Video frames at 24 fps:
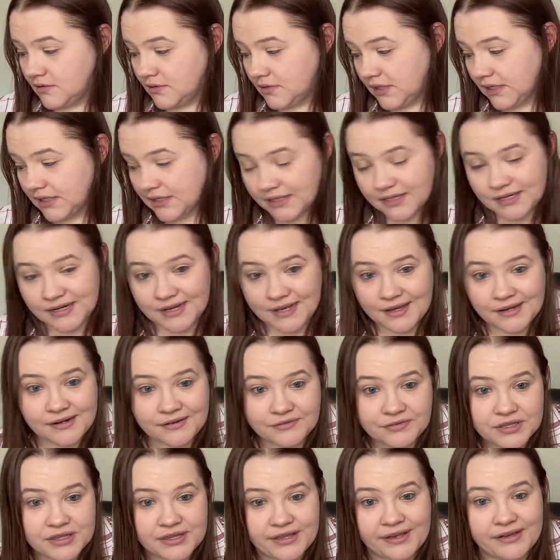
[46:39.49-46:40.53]
And then I got
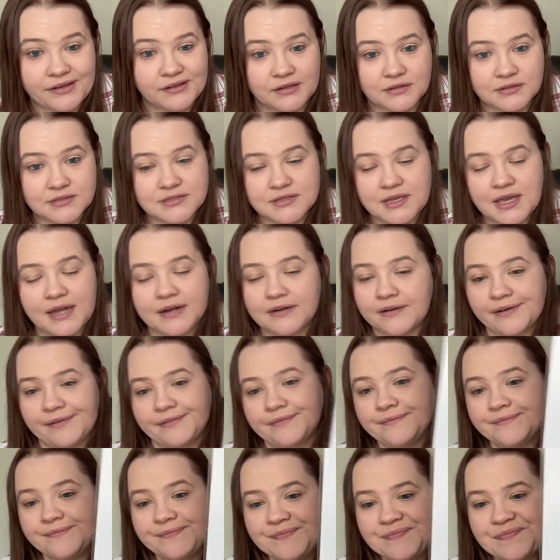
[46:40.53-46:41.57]
everything else. I don't know.
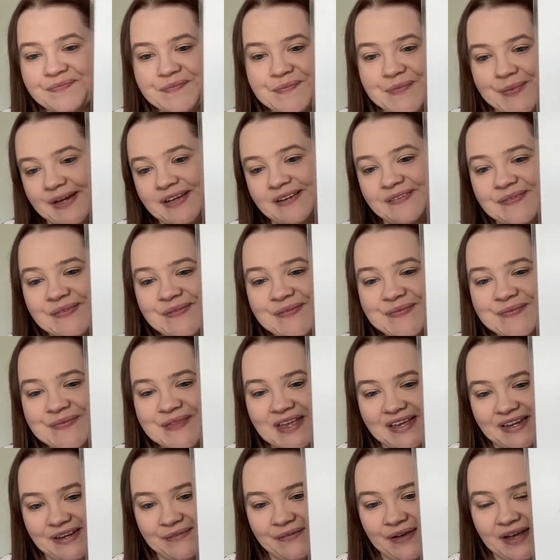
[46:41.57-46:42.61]
But
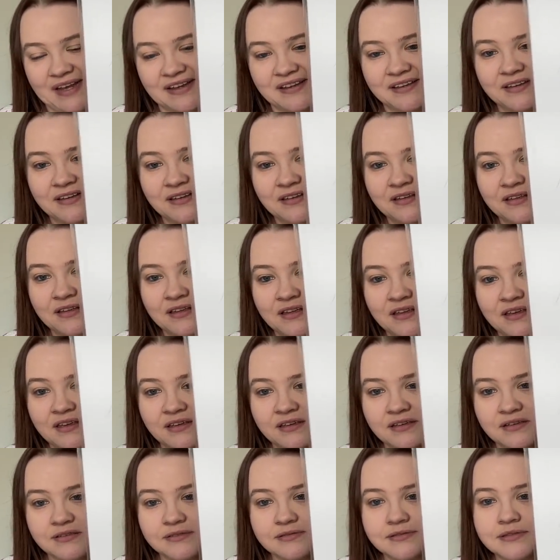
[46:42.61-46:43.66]
anyway,
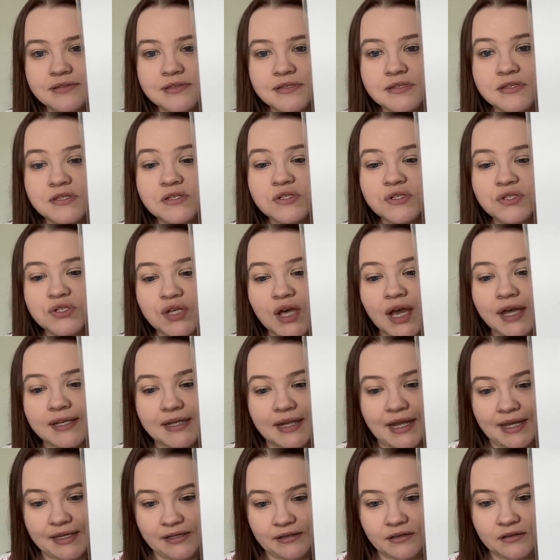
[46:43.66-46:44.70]

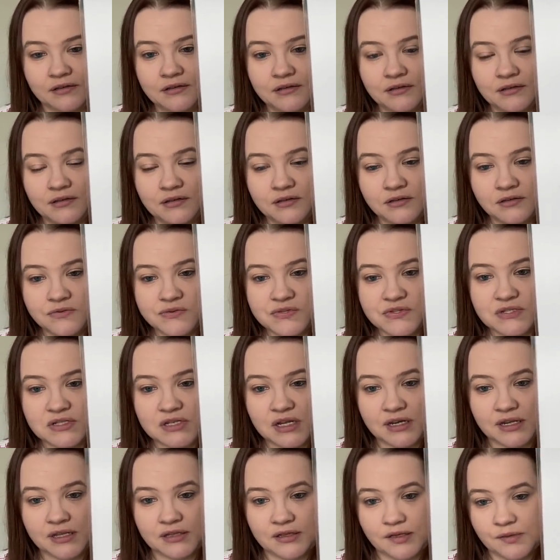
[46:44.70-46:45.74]
stunning,
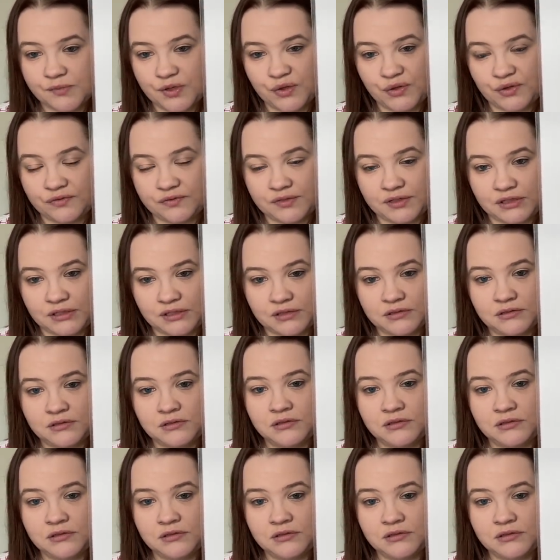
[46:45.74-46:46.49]
stunningly beautiful.